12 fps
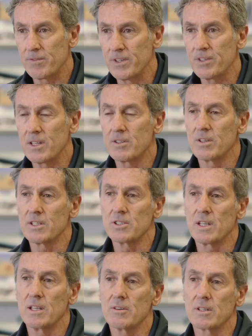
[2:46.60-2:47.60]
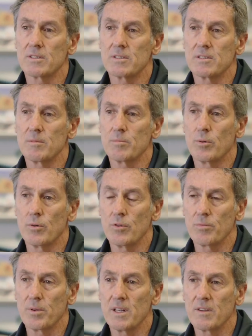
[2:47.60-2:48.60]
phys ed teacher here at St
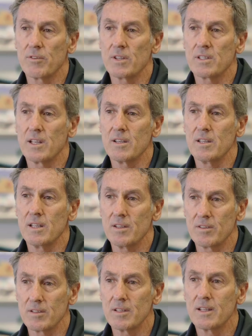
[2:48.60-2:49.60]
Paul's, been here for 10 years and